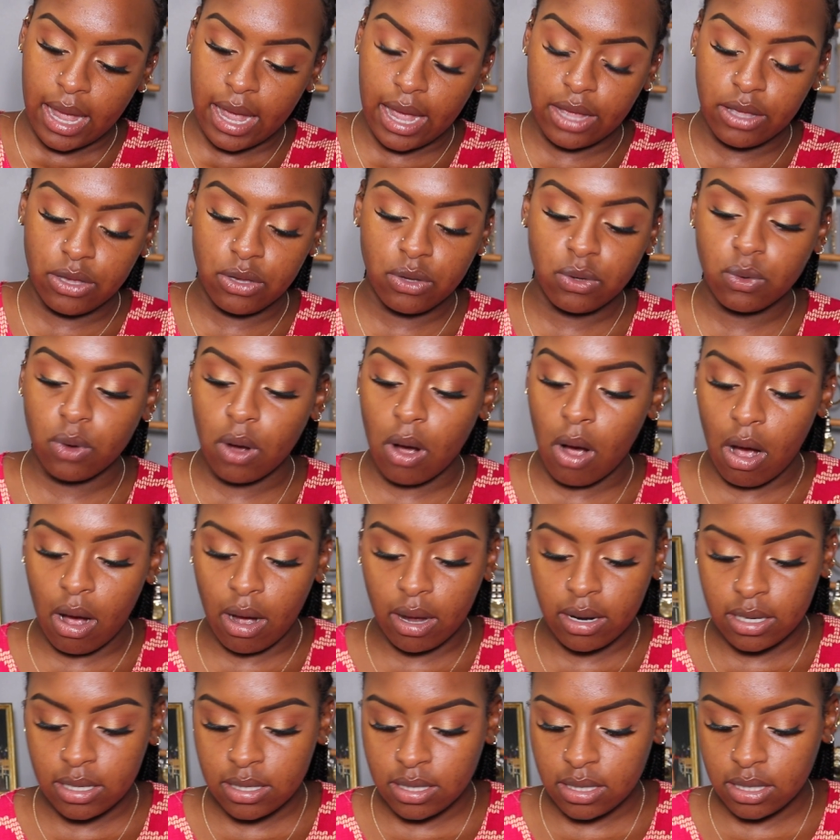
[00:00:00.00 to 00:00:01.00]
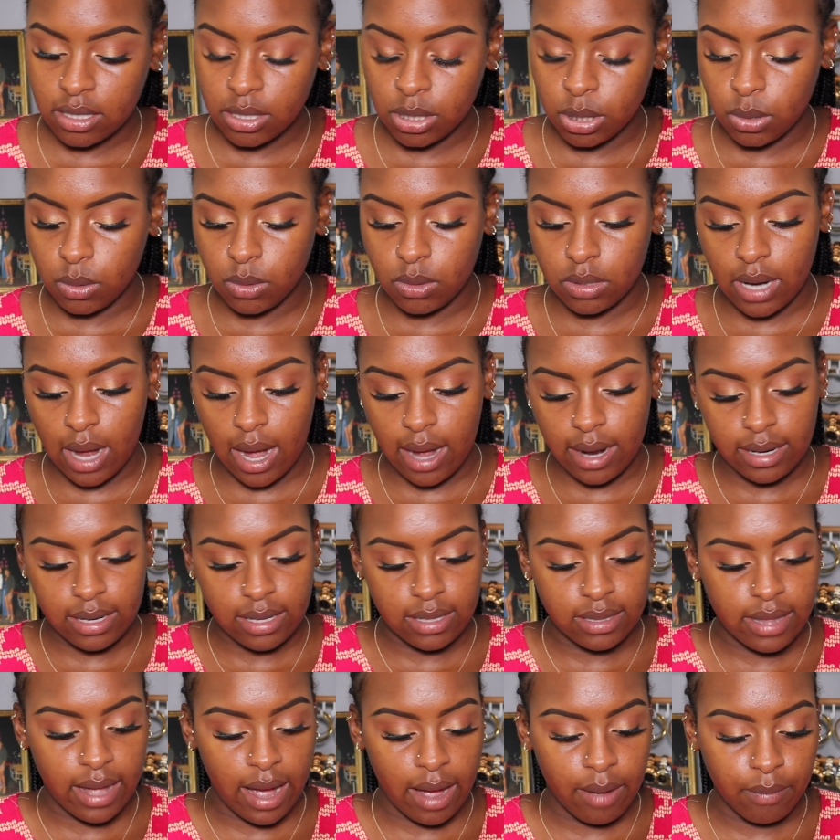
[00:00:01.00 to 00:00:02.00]
And you honestly do not
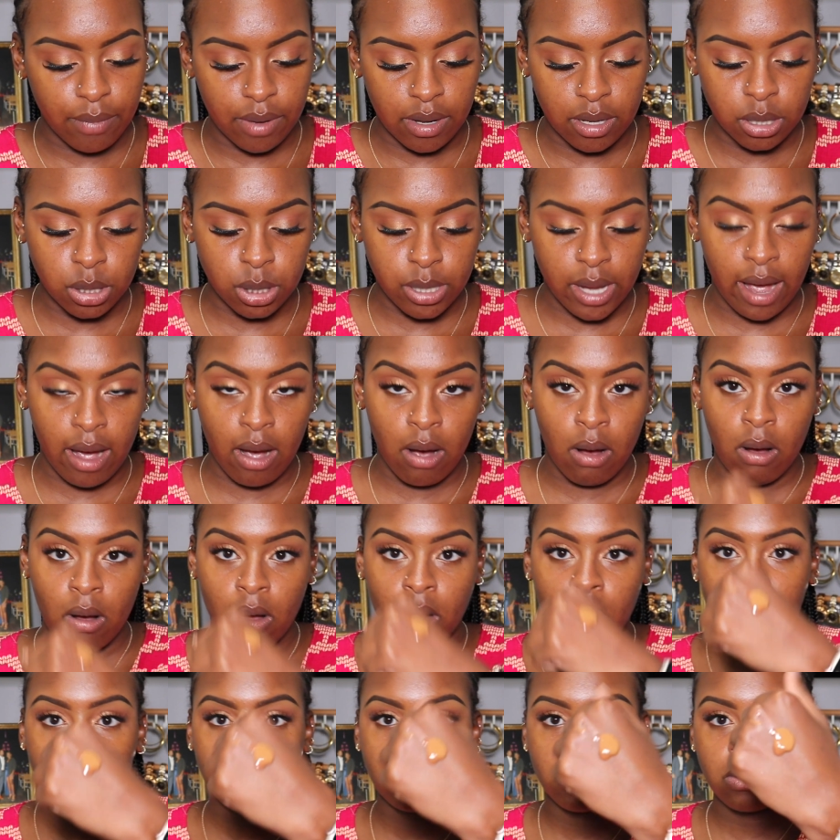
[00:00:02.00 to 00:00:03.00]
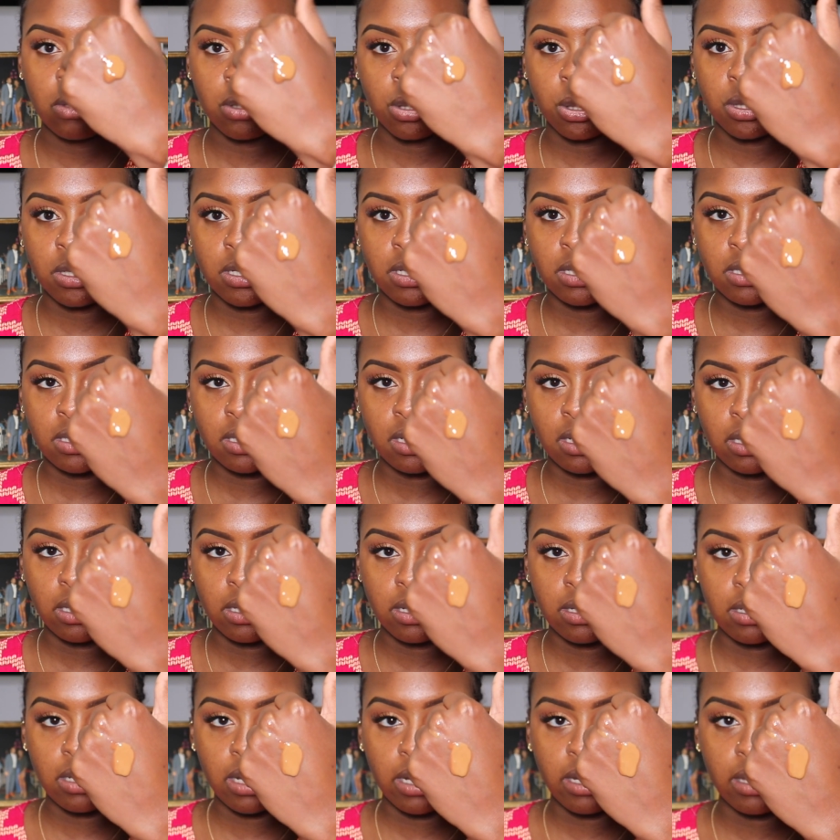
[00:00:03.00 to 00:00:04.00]
need that much at all. So as you can see, it
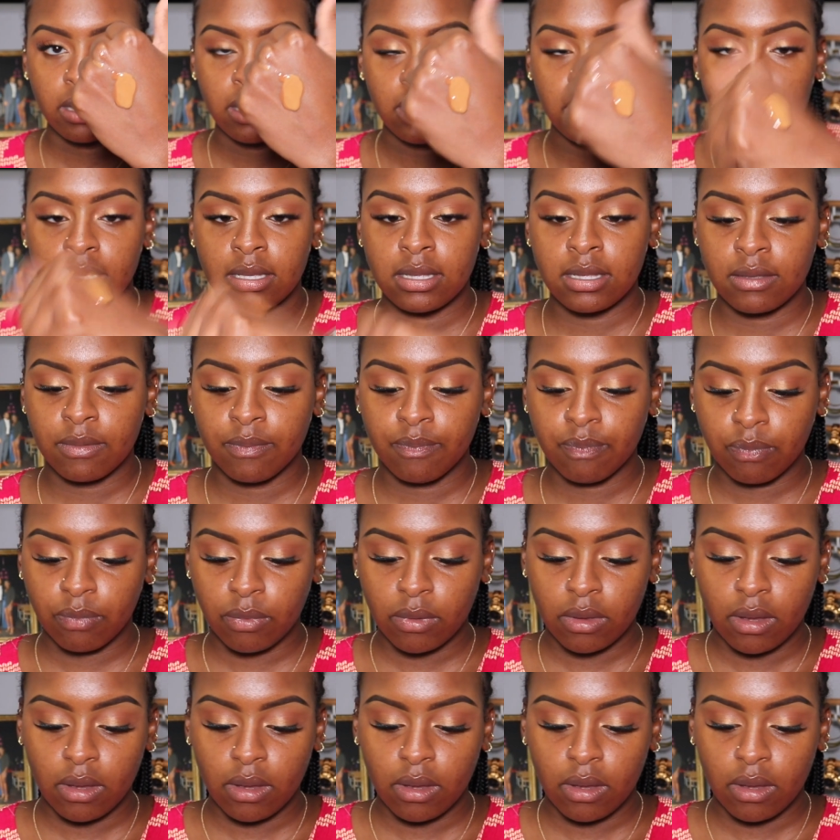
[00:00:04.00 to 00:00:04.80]
looks like this.